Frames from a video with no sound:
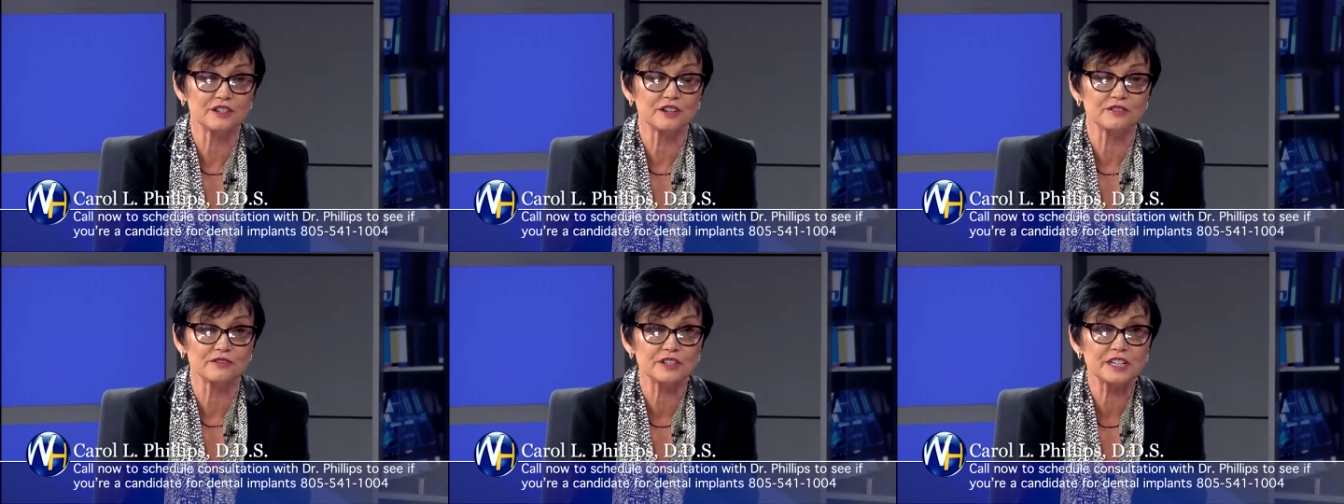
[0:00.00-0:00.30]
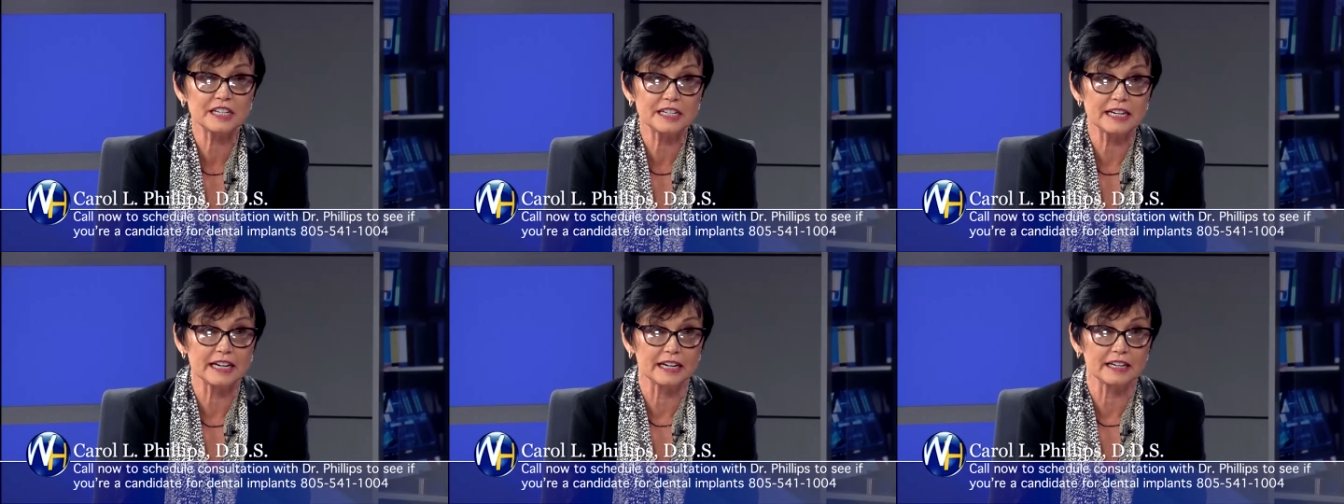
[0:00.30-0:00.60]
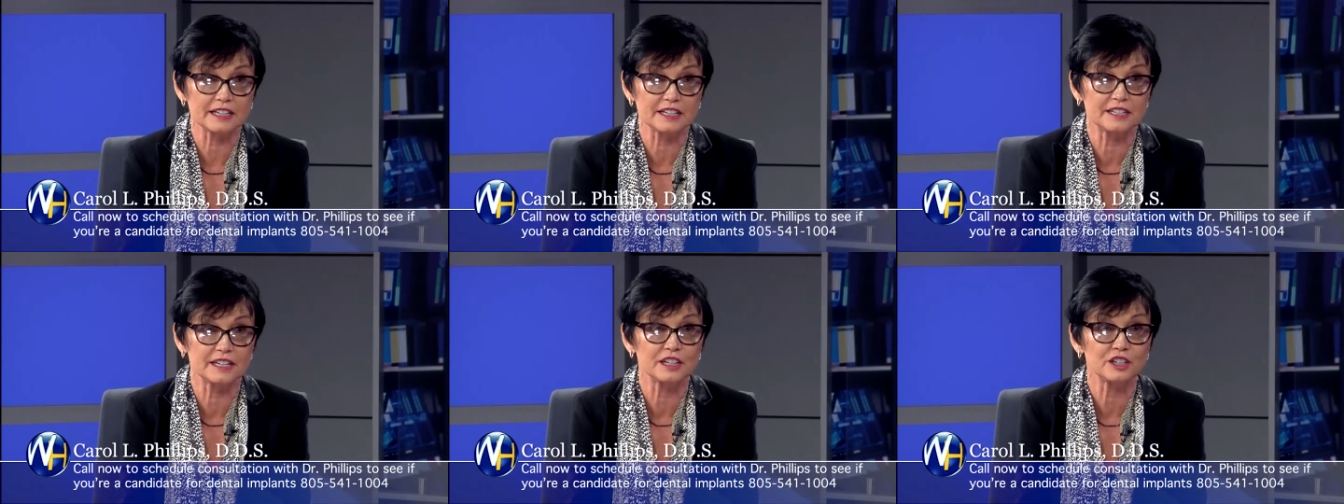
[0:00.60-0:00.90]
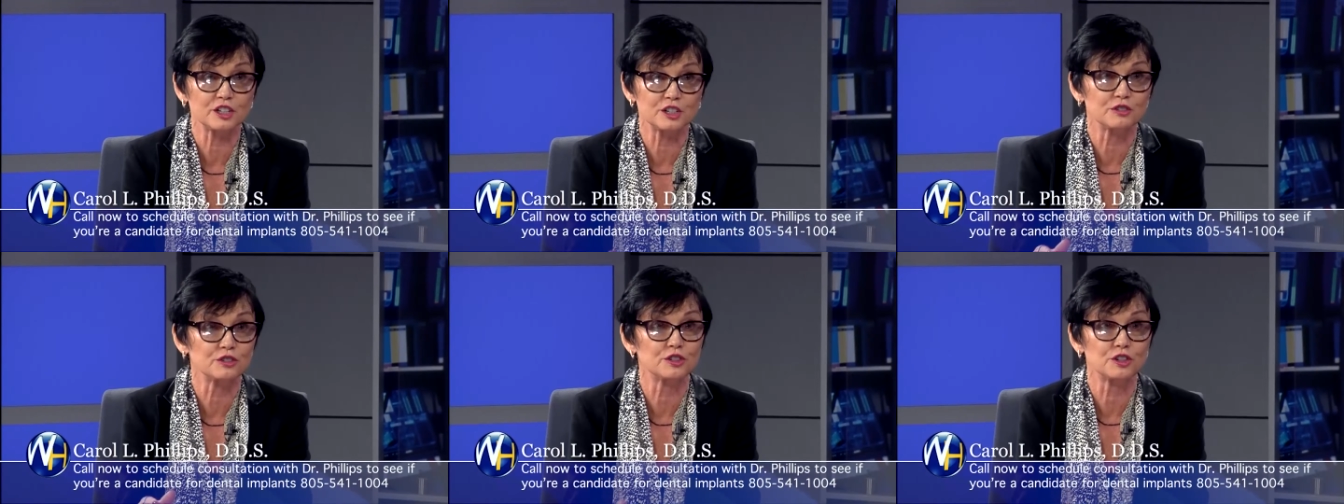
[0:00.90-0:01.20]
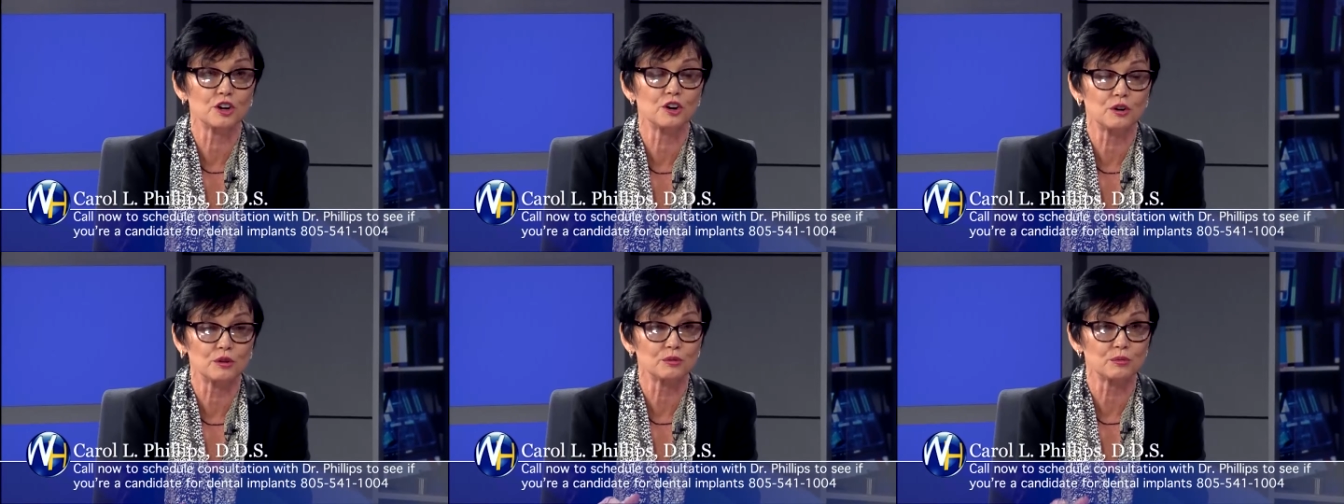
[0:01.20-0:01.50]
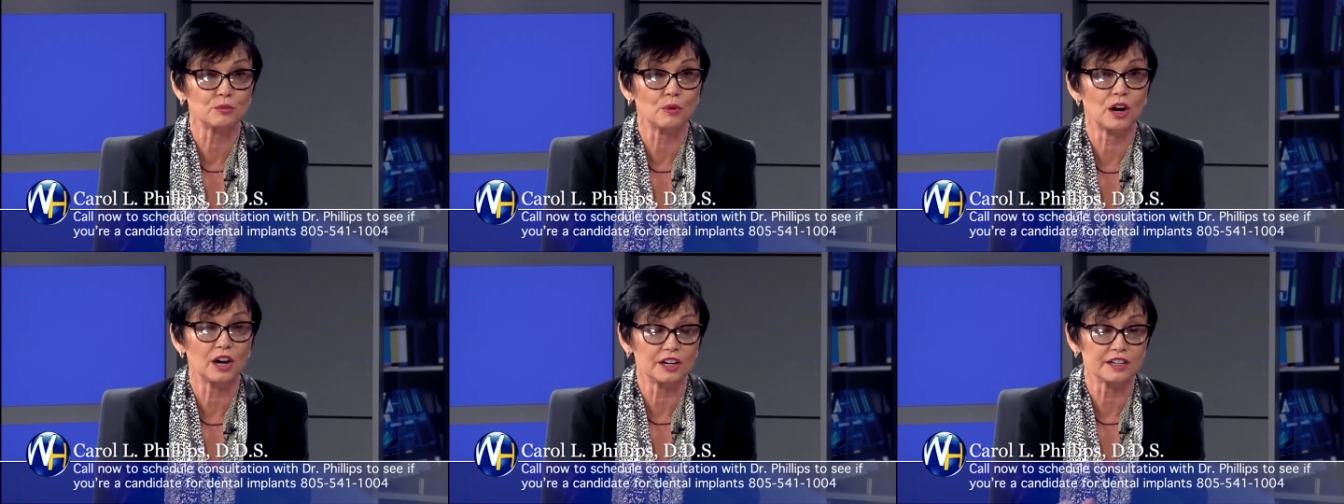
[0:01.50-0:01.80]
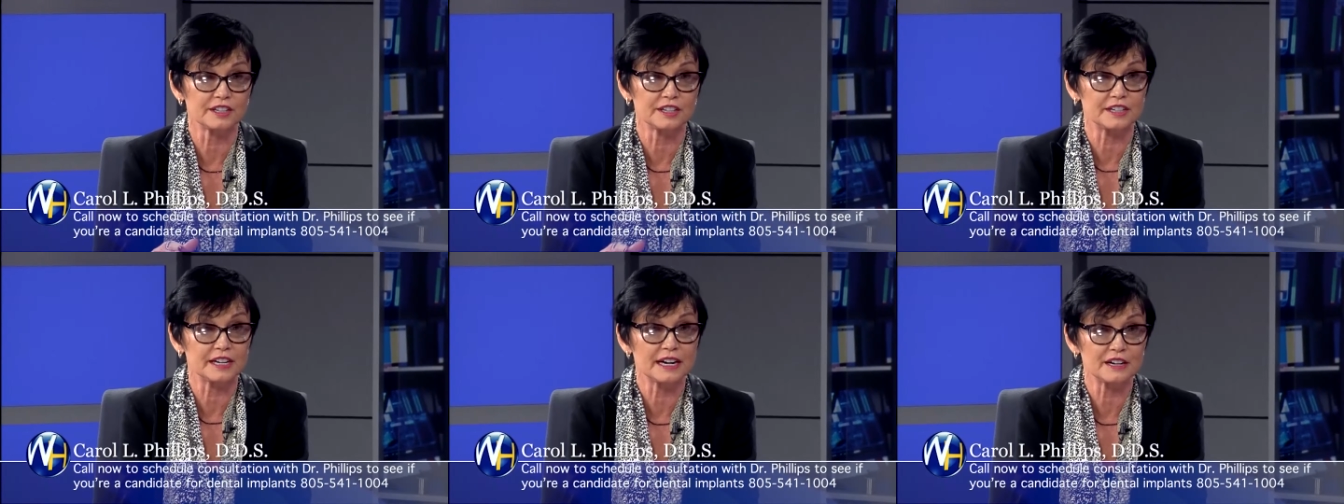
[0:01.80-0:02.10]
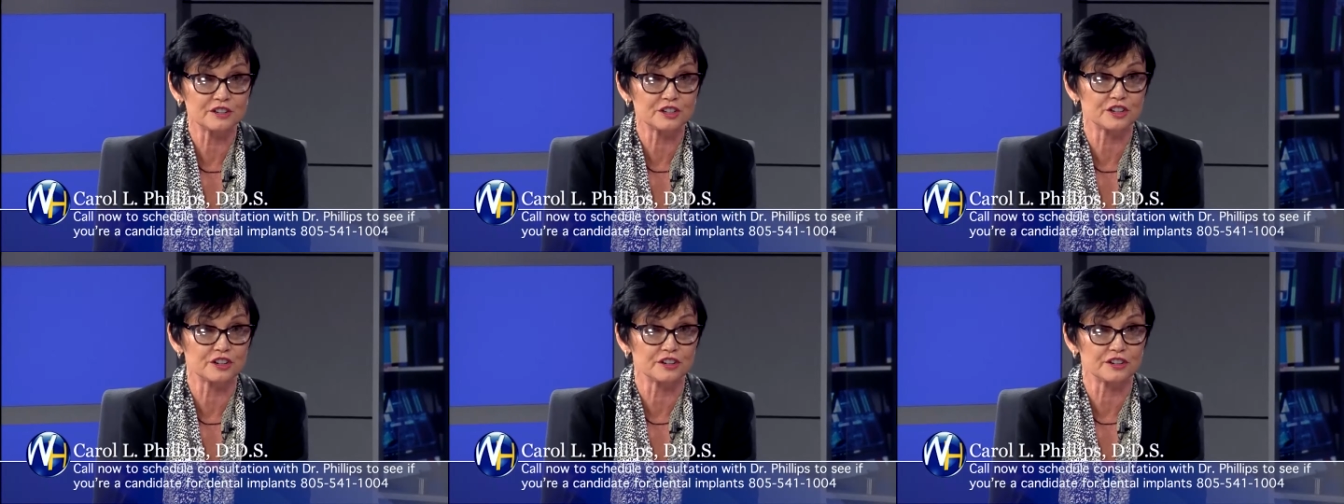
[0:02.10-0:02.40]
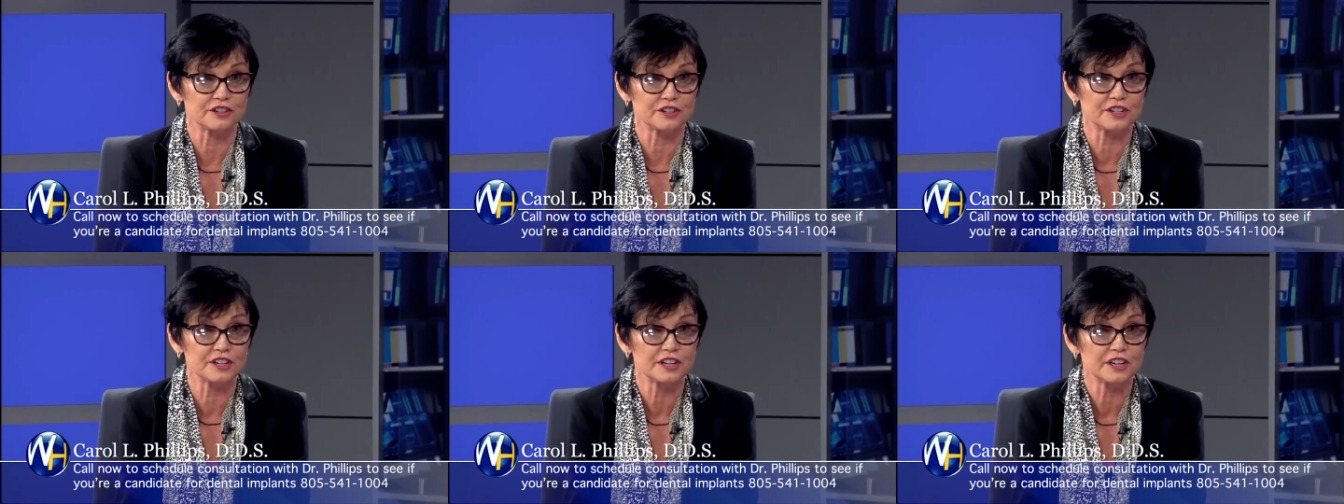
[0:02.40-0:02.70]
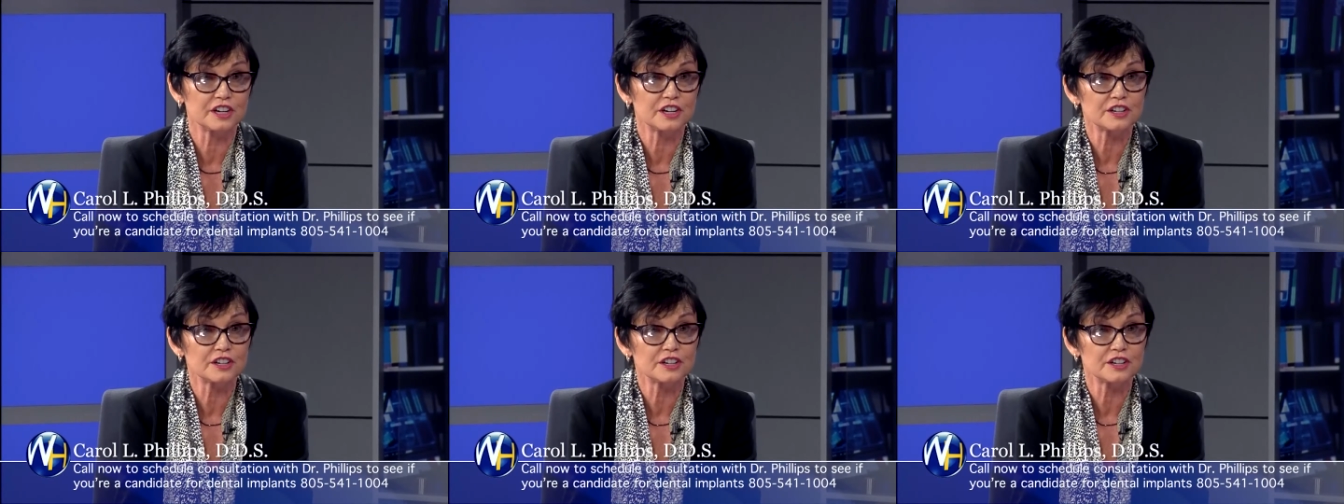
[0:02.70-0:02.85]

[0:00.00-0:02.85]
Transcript: of six that you don't want dentures.